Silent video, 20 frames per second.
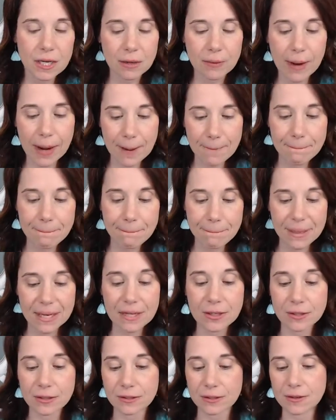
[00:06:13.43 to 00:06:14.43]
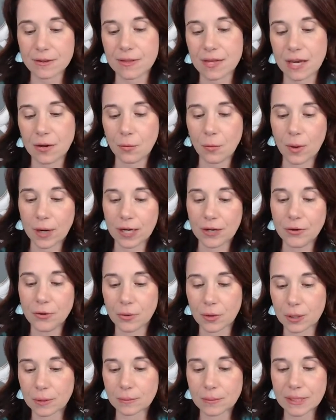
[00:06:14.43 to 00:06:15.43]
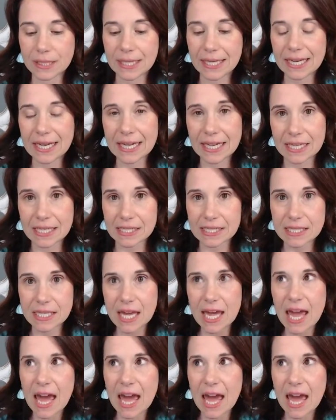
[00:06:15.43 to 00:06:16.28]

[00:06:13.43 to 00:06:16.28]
right, bigger than what it normally is.